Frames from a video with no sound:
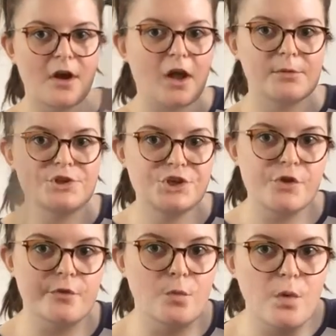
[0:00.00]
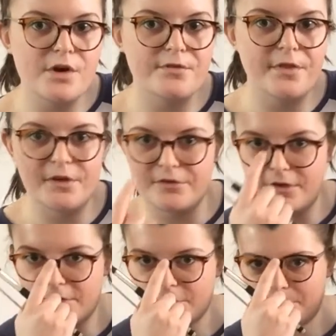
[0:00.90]
I would choose one of those
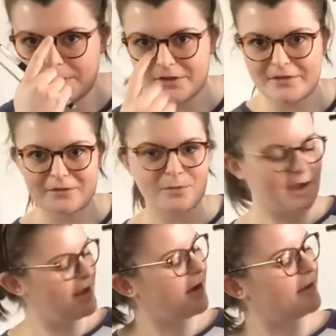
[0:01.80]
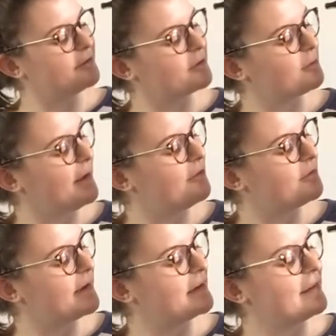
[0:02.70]
notes because it's quite hard to squeeze your
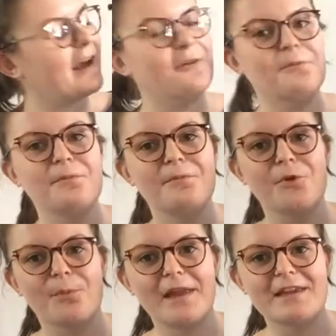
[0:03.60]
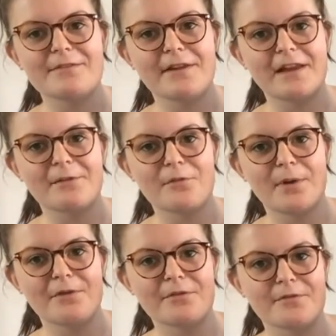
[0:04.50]
finger down, your pinky finger with
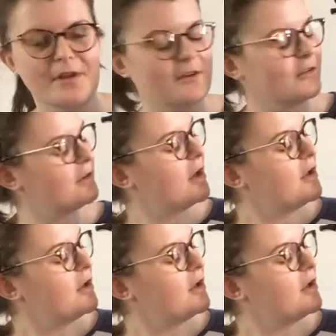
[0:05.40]
both of those.